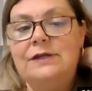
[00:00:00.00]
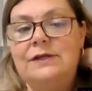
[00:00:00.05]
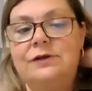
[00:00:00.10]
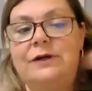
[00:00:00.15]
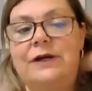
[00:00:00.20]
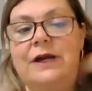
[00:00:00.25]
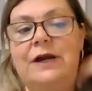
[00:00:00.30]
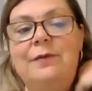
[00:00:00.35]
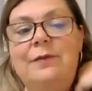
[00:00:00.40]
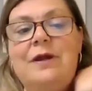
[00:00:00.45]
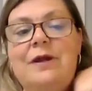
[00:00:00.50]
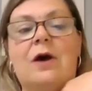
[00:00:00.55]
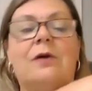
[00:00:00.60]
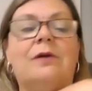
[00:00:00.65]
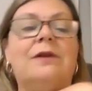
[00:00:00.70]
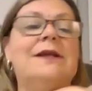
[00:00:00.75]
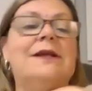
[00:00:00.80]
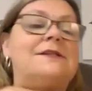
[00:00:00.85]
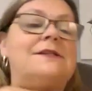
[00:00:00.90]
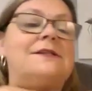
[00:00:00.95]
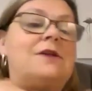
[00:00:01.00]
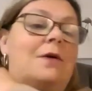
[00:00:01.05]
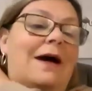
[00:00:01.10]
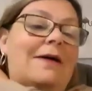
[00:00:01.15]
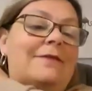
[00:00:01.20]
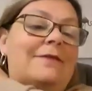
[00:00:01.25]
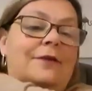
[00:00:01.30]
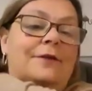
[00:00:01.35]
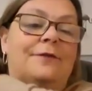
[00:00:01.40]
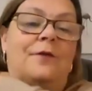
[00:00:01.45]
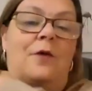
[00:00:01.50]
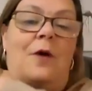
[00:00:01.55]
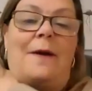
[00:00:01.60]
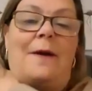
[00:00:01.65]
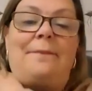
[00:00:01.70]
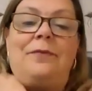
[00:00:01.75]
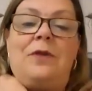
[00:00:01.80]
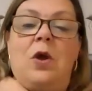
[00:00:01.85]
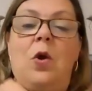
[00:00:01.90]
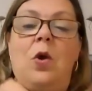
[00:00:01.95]
So here we go. Let's go after 4.
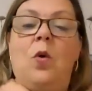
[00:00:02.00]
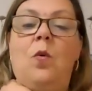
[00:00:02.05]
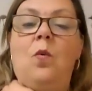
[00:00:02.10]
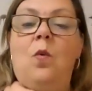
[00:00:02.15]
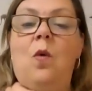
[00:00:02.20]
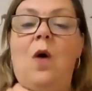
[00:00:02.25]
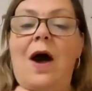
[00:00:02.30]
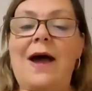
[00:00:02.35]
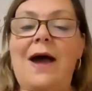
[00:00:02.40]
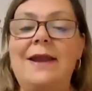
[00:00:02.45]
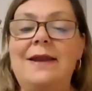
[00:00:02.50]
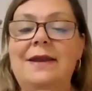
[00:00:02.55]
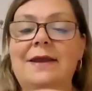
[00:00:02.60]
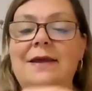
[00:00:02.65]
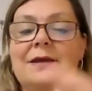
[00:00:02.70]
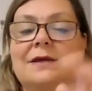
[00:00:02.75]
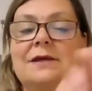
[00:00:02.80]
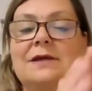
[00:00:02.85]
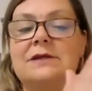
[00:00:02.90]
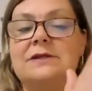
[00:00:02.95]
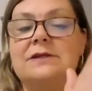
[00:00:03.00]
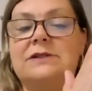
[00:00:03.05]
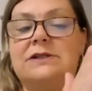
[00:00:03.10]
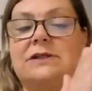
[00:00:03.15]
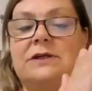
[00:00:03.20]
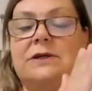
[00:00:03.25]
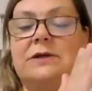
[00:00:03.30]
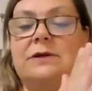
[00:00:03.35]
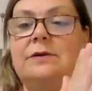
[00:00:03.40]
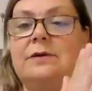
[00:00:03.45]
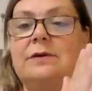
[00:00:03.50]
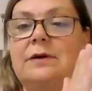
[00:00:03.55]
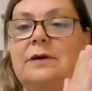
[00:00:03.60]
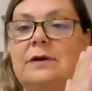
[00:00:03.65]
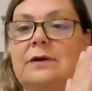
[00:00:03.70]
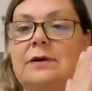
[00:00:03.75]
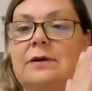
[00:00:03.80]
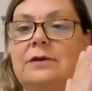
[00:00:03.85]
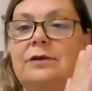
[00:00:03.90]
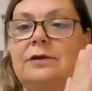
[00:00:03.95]
1, 2,
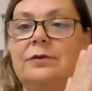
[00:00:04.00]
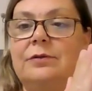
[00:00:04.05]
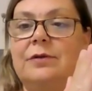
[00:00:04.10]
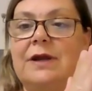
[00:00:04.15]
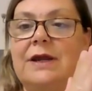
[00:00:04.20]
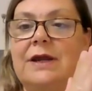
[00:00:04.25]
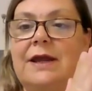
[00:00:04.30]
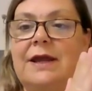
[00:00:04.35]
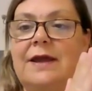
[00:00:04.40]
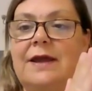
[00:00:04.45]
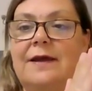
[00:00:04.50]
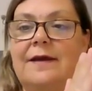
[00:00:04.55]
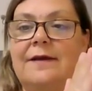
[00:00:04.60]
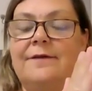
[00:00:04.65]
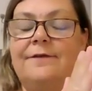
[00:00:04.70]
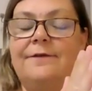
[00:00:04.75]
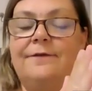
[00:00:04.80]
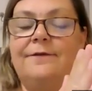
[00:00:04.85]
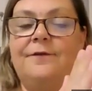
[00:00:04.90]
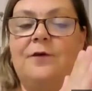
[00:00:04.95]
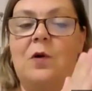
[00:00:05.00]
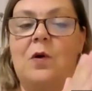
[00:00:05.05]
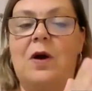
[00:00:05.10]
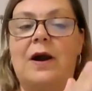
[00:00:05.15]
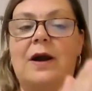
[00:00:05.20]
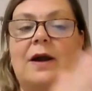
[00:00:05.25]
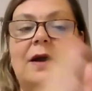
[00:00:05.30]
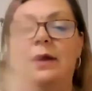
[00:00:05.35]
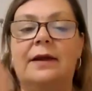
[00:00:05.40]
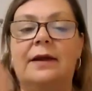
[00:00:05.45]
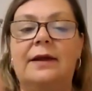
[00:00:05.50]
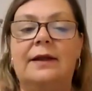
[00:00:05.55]
3, 4.